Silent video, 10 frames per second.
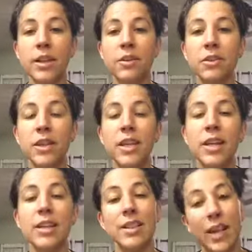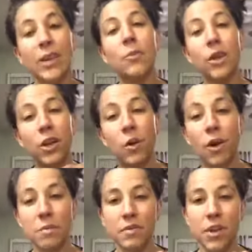literally like wouldn't go
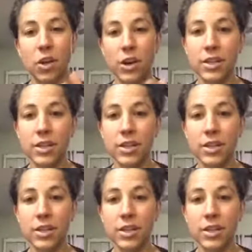off my finger.